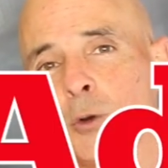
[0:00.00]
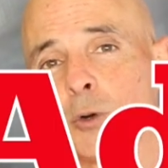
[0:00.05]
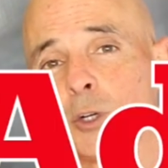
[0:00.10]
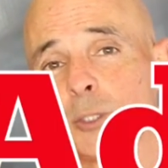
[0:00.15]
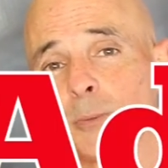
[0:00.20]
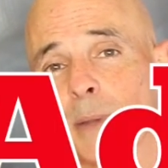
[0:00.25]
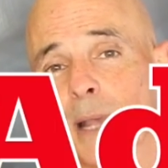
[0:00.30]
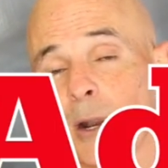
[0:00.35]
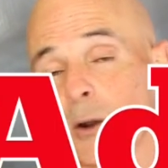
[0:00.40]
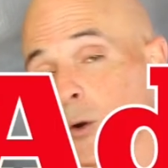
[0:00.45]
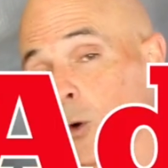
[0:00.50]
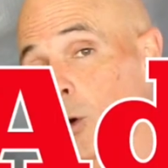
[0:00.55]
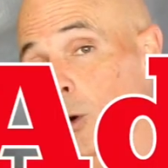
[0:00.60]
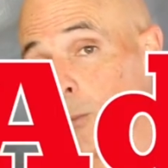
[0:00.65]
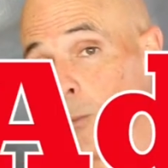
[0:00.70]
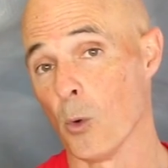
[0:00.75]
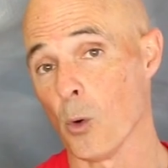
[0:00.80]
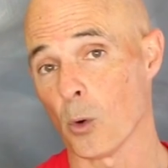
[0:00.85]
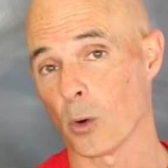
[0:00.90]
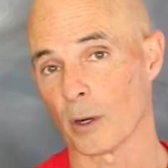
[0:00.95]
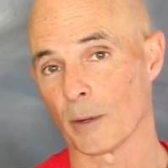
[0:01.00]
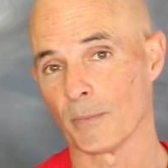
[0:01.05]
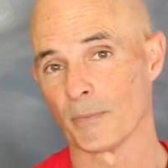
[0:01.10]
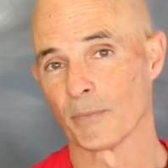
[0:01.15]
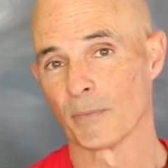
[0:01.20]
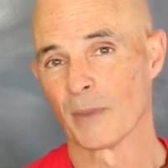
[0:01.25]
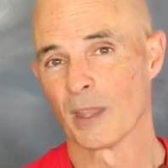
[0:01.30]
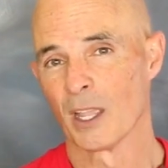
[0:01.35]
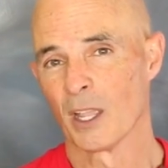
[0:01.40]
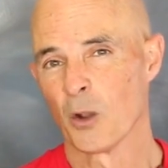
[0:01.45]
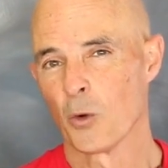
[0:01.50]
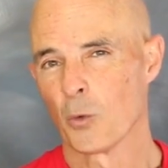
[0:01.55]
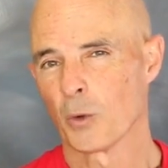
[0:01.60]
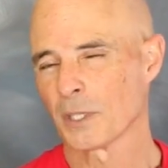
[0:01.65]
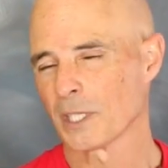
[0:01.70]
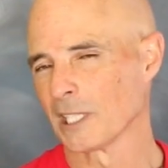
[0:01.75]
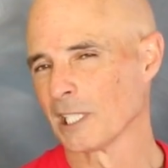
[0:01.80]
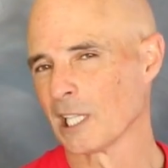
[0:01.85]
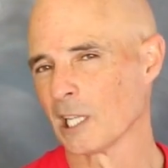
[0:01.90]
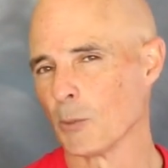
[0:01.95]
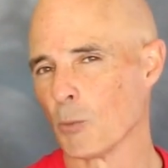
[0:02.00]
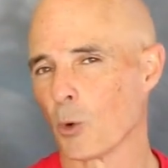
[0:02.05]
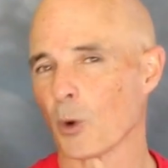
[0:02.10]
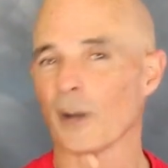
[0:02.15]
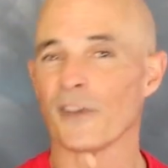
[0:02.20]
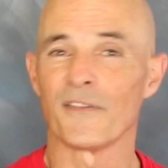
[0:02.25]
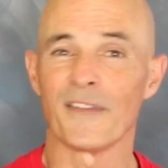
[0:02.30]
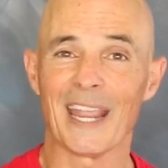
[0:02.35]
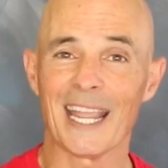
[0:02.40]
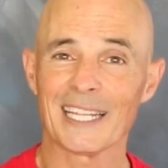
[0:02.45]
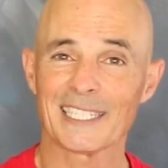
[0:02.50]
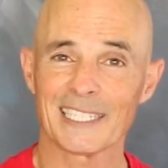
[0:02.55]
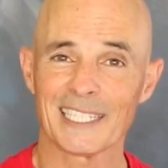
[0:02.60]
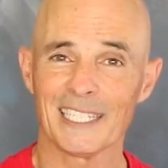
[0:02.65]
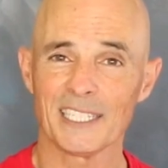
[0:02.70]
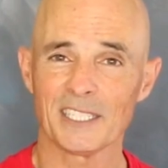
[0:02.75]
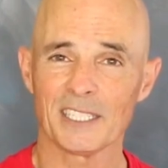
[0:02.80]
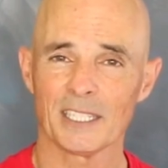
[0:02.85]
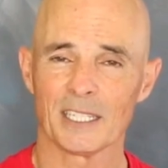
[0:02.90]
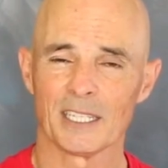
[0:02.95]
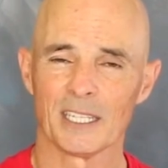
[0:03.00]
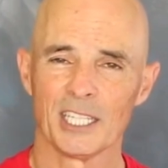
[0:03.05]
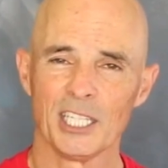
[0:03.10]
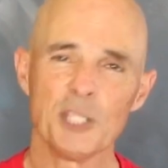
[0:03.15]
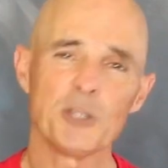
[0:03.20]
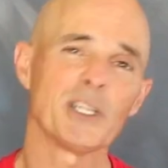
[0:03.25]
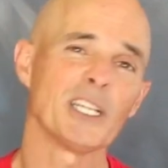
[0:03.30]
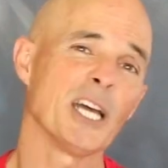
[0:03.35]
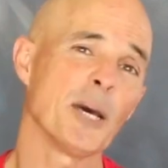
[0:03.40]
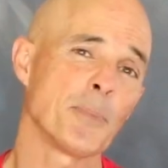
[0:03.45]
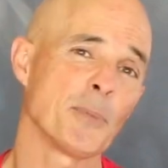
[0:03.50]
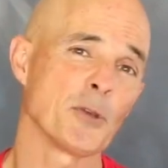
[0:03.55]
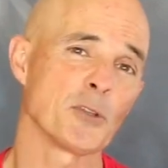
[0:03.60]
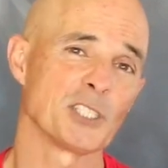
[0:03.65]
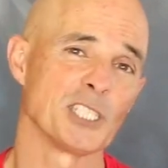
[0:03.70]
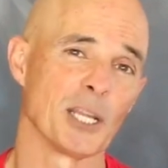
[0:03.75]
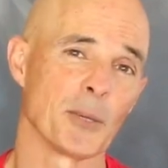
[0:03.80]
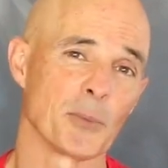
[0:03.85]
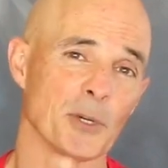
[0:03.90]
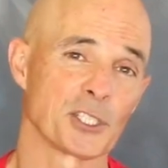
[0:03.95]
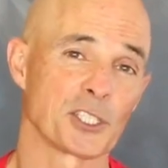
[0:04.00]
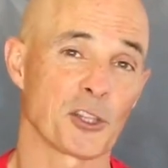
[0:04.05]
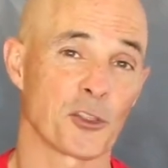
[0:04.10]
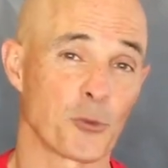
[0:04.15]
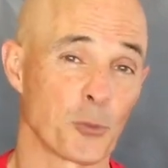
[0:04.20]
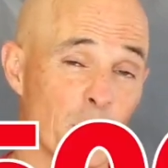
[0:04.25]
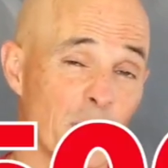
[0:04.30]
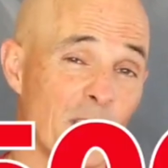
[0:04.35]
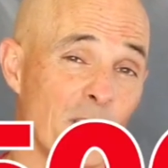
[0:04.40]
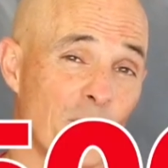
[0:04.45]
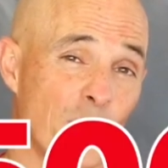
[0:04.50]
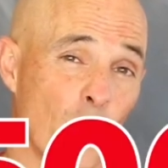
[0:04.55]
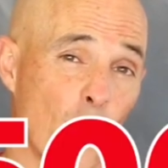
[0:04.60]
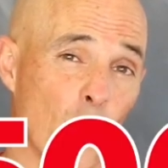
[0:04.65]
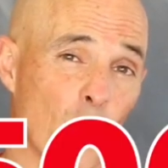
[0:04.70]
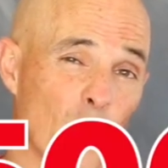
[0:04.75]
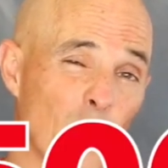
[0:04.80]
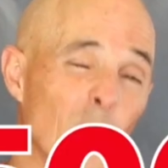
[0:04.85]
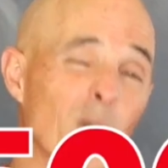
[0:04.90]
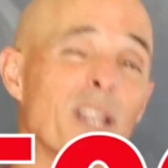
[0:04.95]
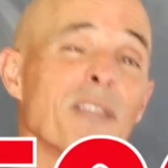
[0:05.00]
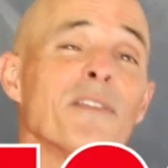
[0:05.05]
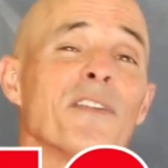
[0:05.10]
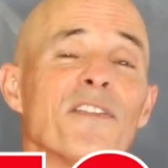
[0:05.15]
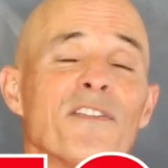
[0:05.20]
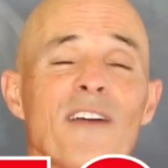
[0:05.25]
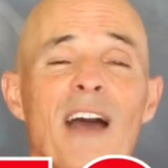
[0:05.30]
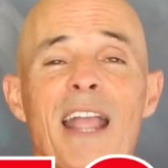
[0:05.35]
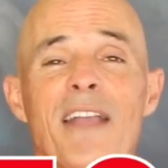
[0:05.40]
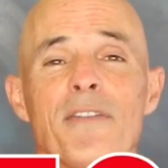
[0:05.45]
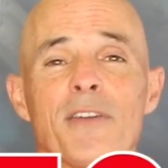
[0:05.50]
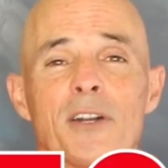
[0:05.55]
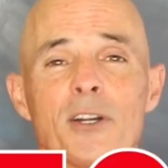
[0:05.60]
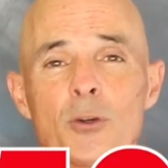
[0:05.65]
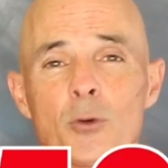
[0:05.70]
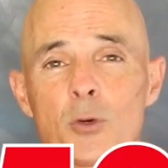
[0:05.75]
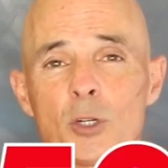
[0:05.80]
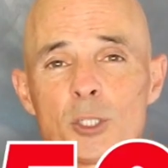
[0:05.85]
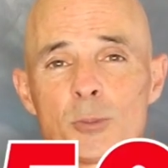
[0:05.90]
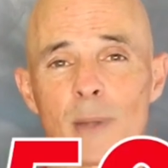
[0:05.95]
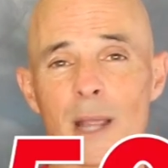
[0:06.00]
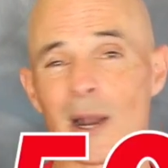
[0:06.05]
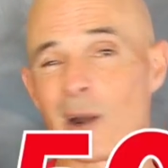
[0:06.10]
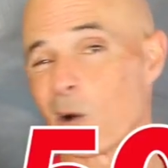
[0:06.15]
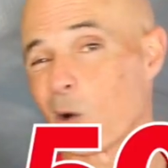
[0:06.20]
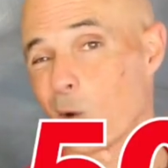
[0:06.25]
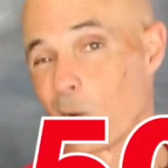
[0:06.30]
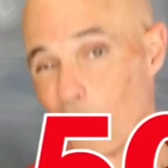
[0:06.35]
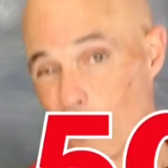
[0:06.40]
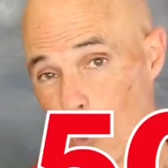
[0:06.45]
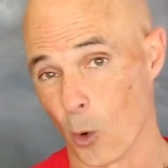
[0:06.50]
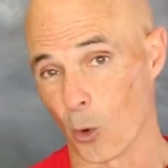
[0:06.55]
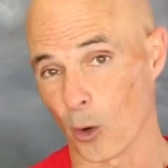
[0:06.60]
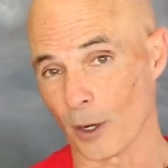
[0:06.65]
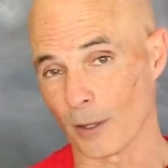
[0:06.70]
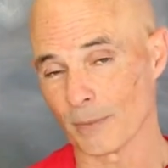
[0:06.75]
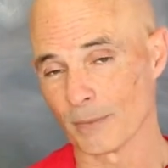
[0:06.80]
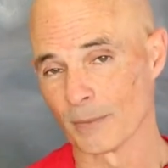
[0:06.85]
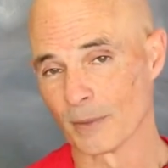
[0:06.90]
horsepower or more. With a little more advanced kits, you can up those numbers to 3, 4, or even 500 horsepower or more.